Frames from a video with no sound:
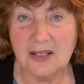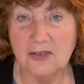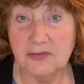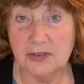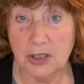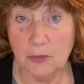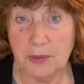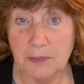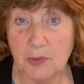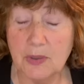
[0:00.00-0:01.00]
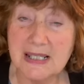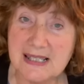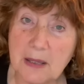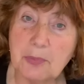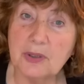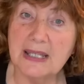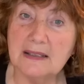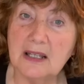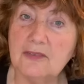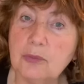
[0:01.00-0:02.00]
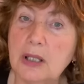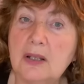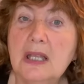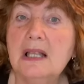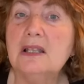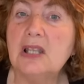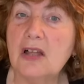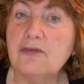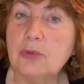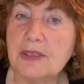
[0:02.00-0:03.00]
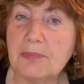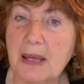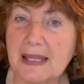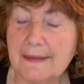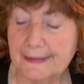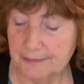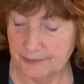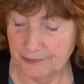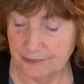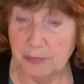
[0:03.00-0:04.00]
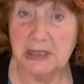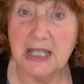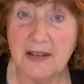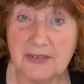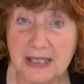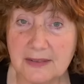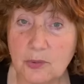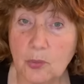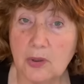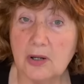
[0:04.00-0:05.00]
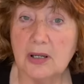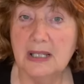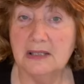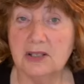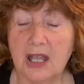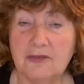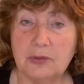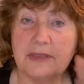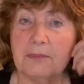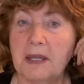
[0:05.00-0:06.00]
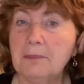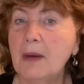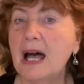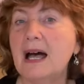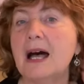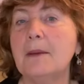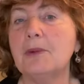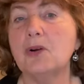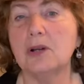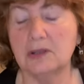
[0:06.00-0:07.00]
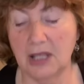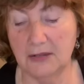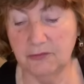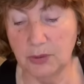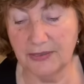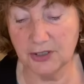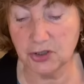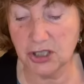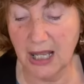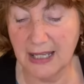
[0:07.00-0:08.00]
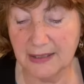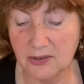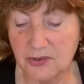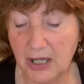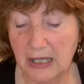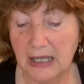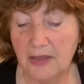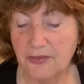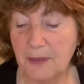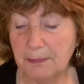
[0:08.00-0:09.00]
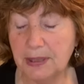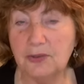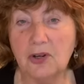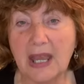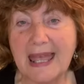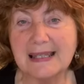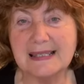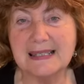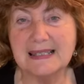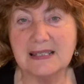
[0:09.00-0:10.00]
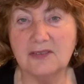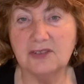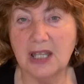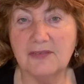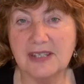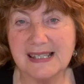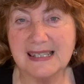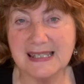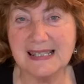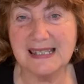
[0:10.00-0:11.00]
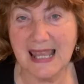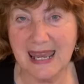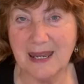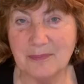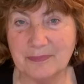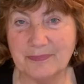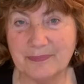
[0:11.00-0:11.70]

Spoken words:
of, you know, people want to separate love. Well, love with my beloved, or love with my mom, or love with a child. The pure essence of love is the same.